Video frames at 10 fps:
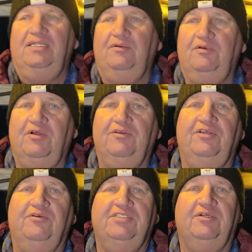Now what I'll
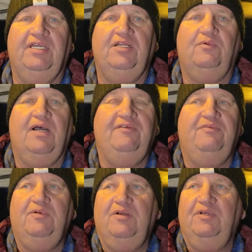do is I'll get away
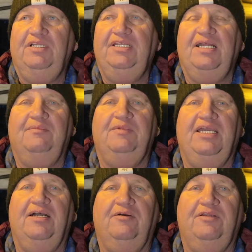from where we're lit up
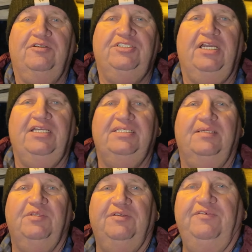now and I'll show you
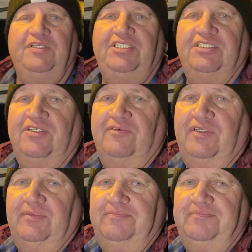some of the features of it.